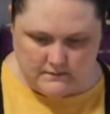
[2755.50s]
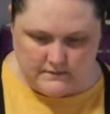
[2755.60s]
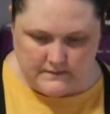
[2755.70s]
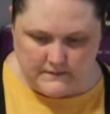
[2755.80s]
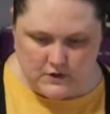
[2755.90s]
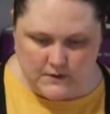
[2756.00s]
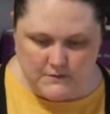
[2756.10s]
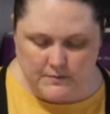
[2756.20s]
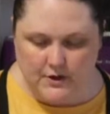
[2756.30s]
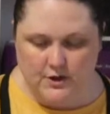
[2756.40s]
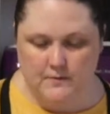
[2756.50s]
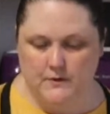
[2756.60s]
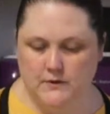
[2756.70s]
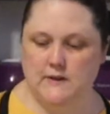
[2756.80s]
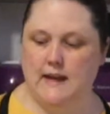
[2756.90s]
Top to bottom
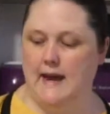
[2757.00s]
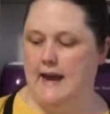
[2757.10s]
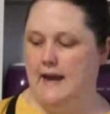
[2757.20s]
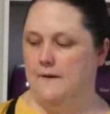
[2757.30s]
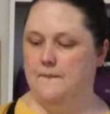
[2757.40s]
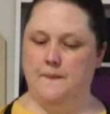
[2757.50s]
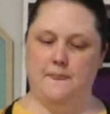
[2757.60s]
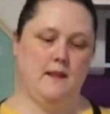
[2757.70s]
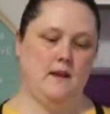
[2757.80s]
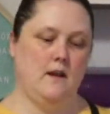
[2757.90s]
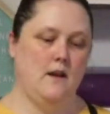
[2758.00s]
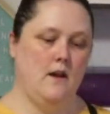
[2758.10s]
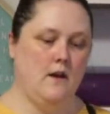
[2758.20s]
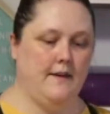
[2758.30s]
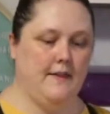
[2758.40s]
looks okay.
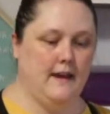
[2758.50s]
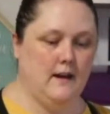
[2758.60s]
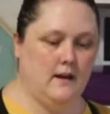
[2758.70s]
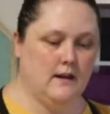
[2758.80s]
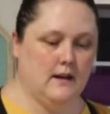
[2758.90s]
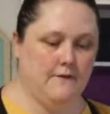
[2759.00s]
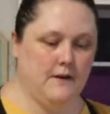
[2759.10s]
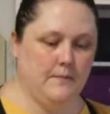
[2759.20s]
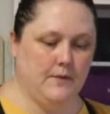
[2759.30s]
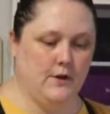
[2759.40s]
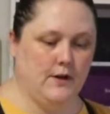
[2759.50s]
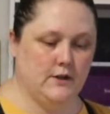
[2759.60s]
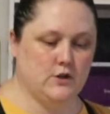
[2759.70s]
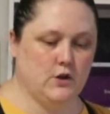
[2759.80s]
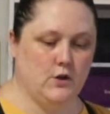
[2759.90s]
I then give it a burnish
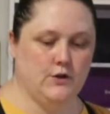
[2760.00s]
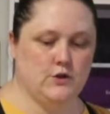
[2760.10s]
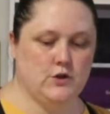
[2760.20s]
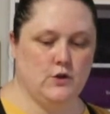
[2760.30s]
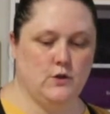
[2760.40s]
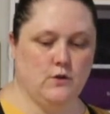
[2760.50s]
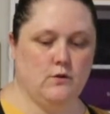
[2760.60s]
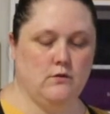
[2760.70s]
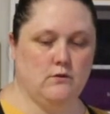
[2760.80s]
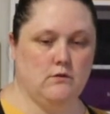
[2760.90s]
onto the